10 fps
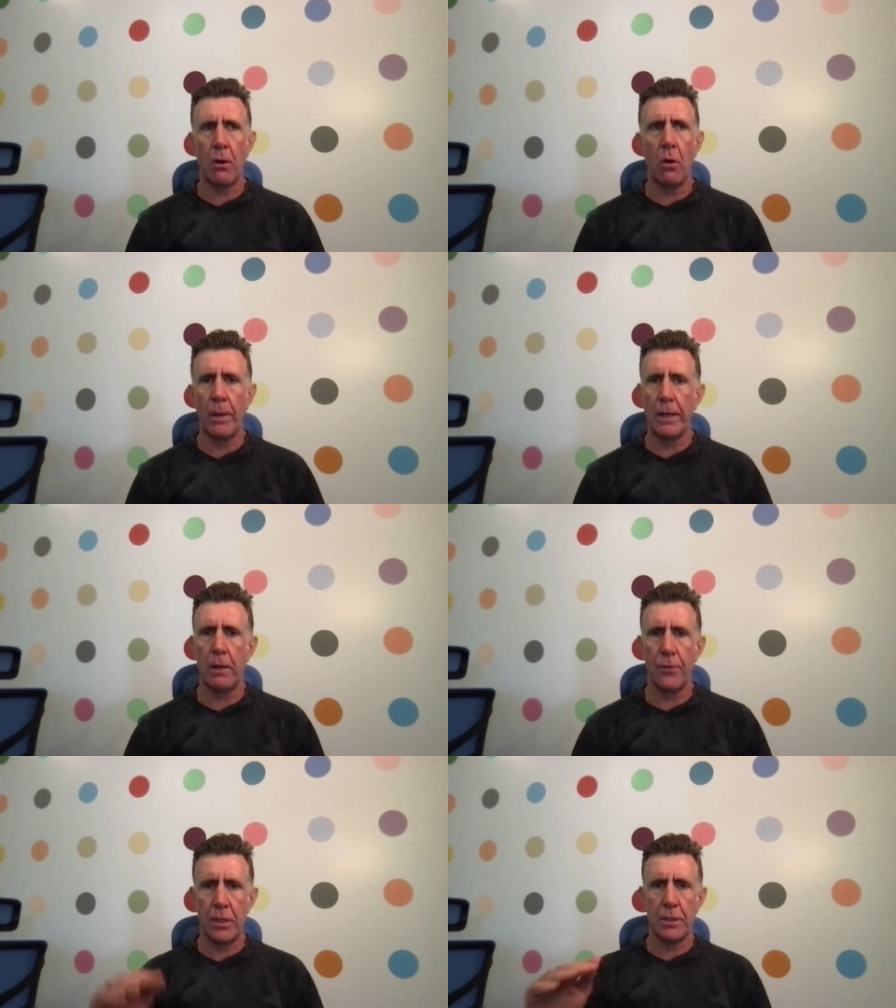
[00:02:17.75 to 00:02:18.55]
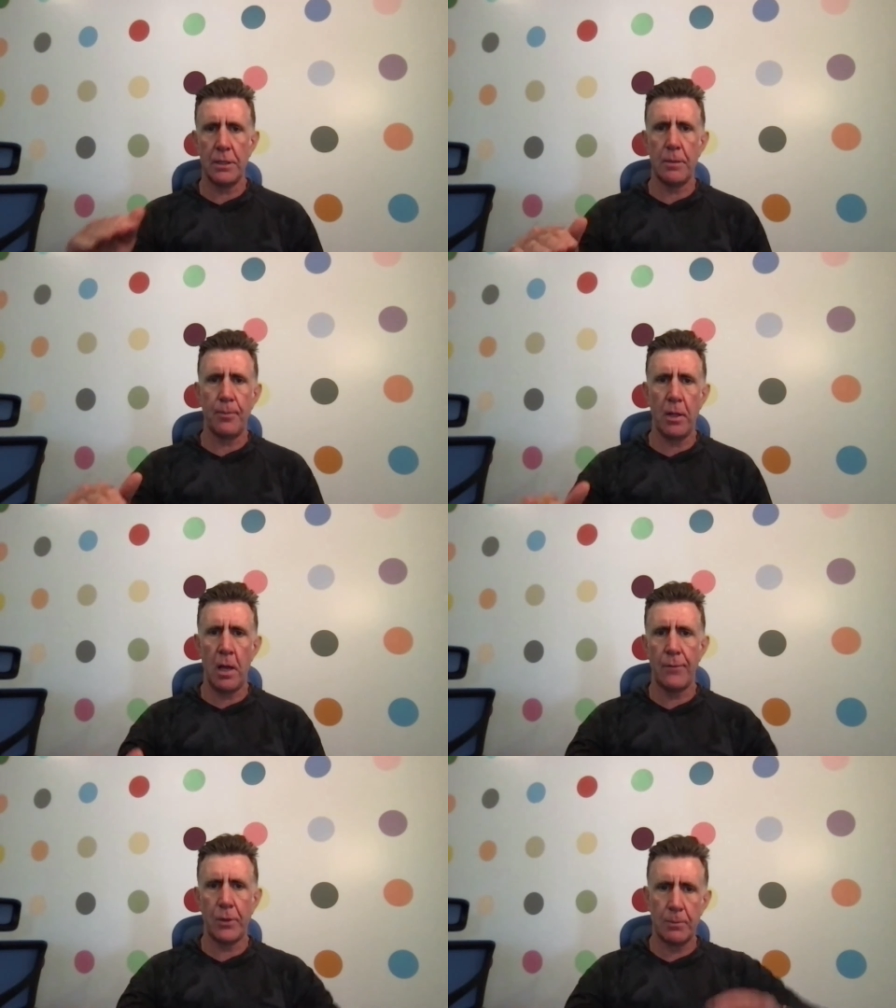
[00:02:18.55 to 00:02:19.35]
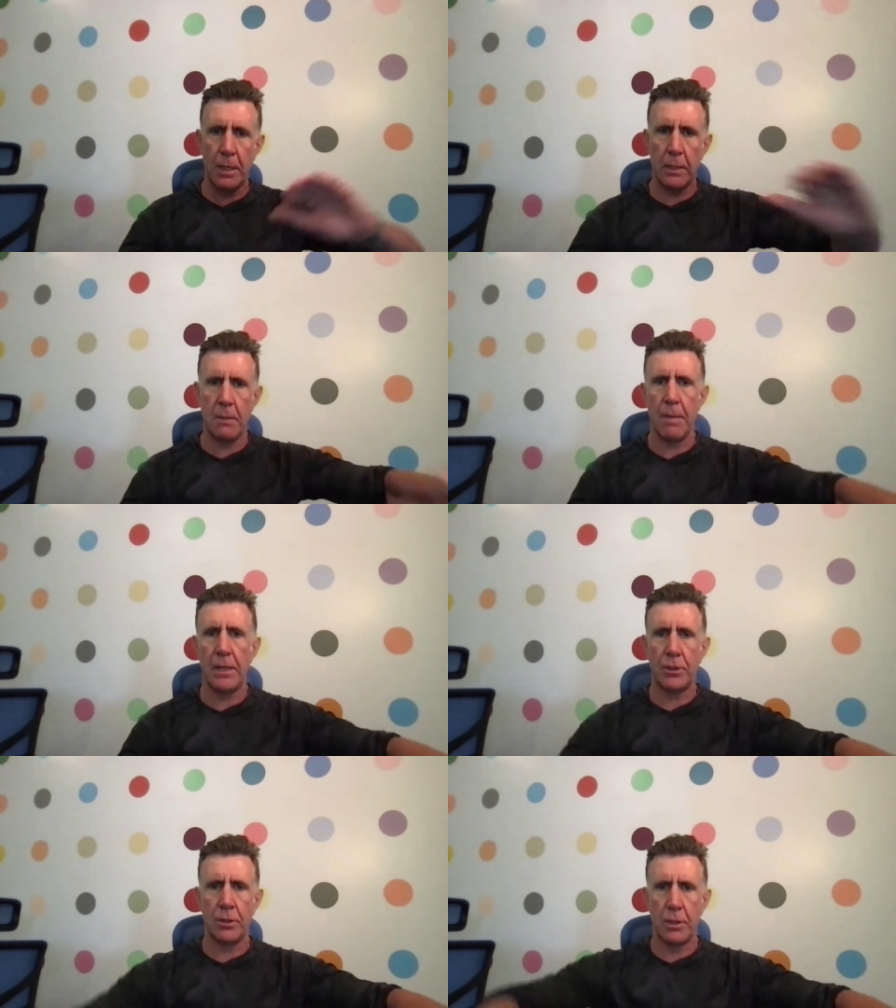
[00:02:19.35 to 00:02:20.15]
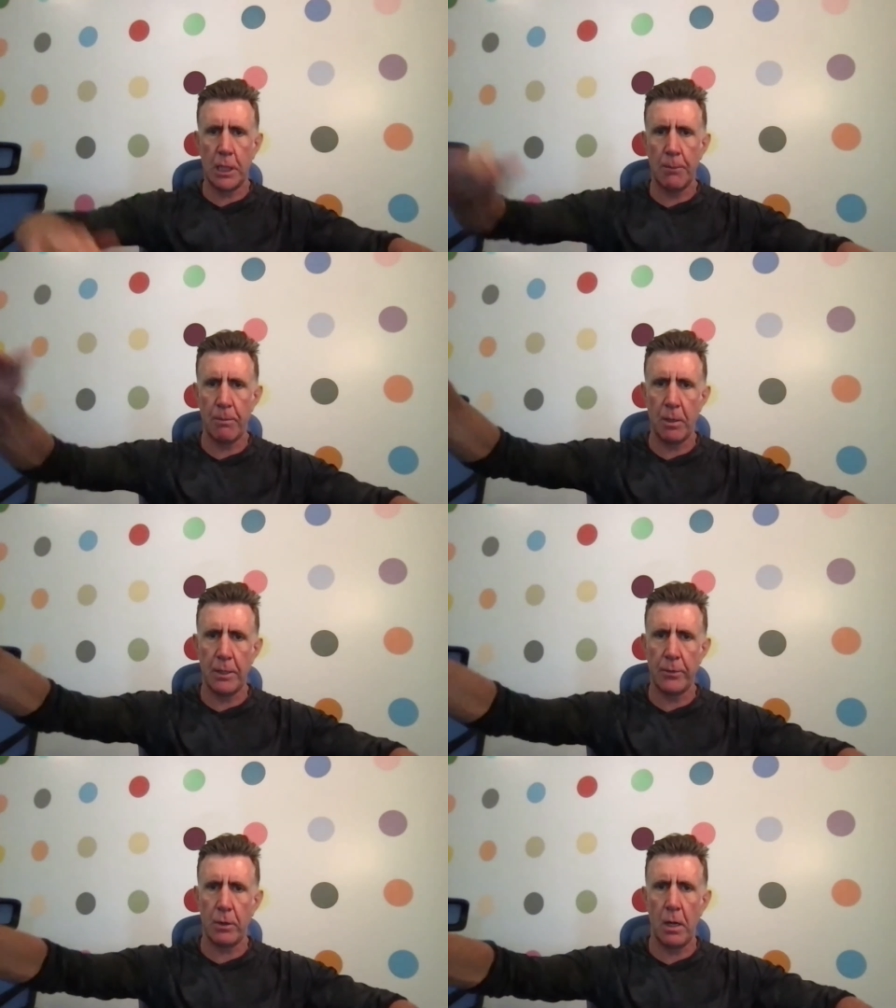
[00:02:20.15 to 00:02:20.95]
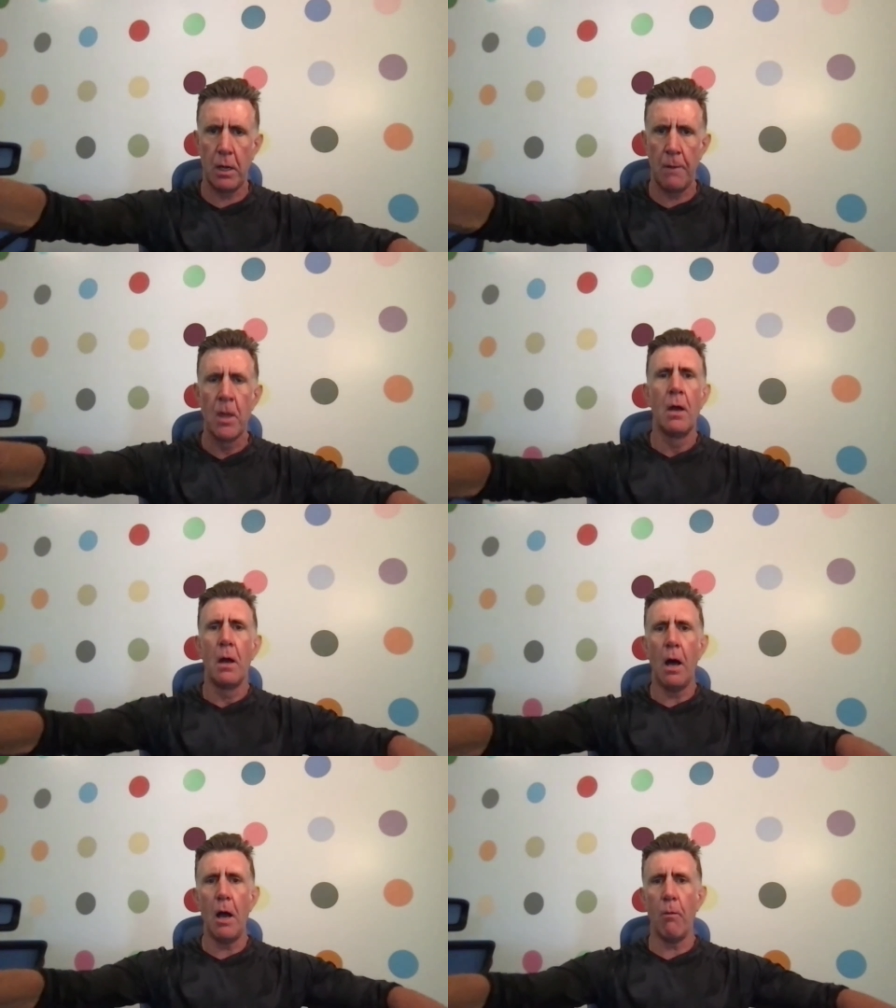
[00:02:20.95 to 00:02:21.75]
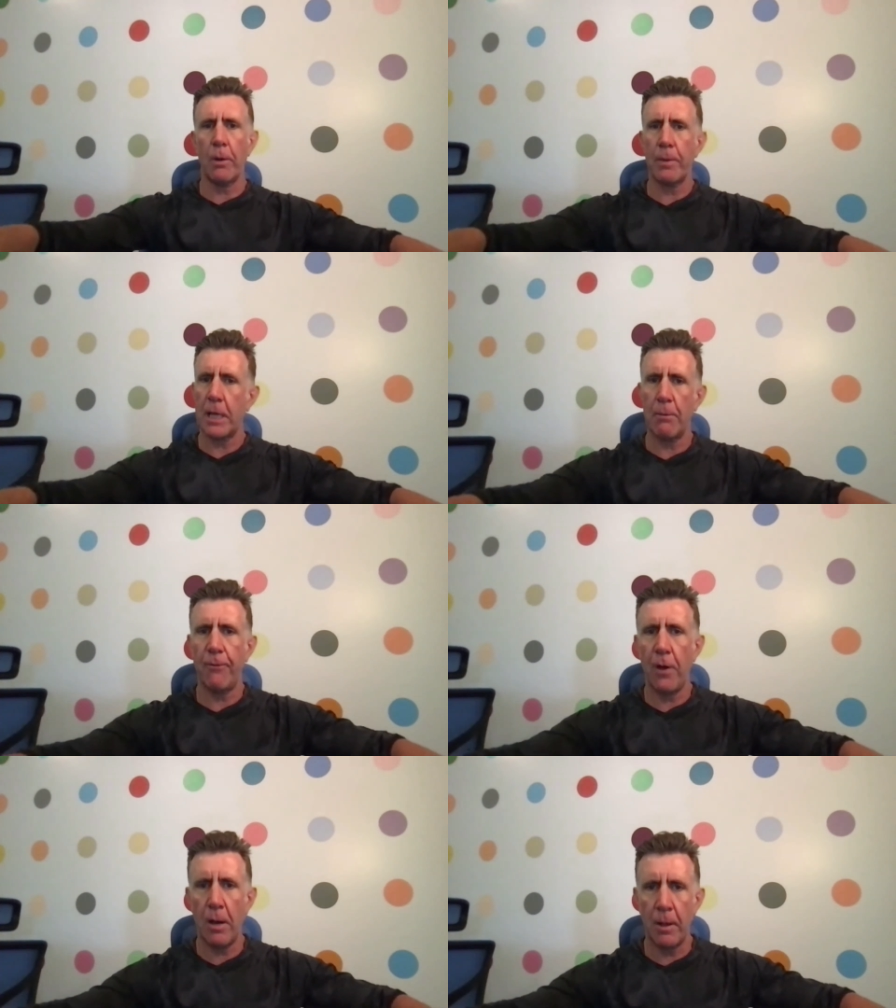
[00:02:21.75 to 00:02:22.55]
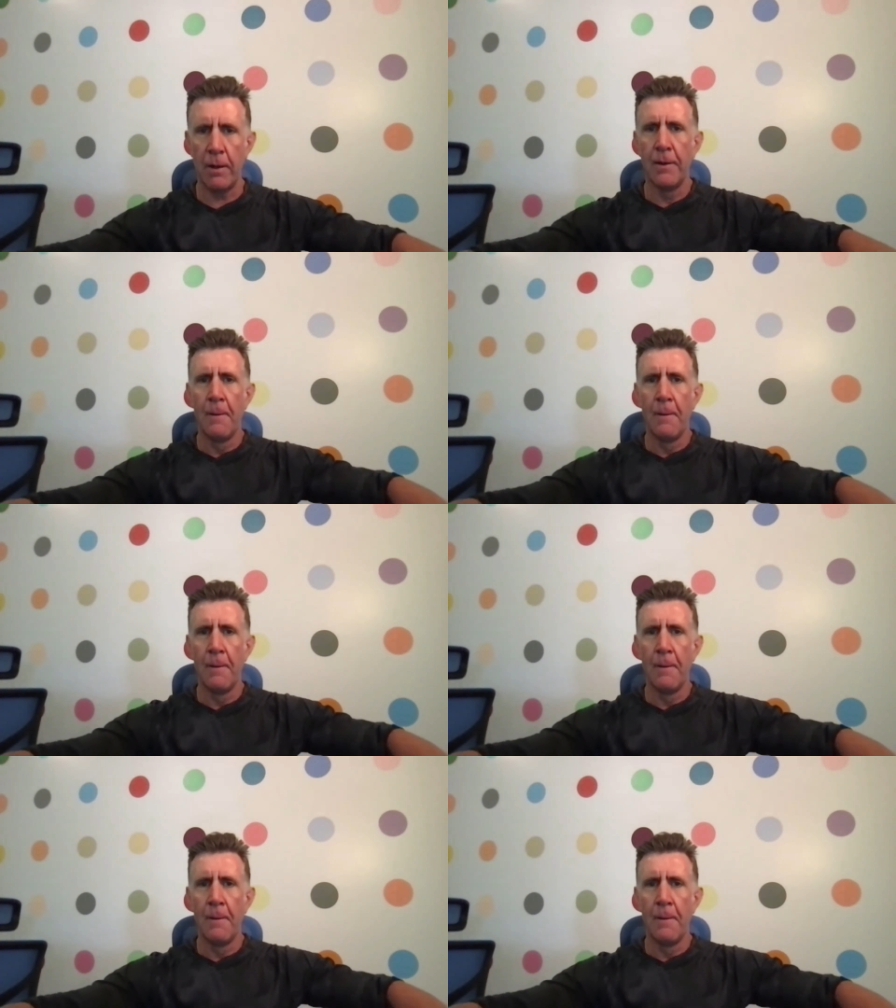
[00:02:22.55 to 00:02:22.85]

oh my God, this is the plant that's making the medicine that's helping my little girl, I want to become a farmer.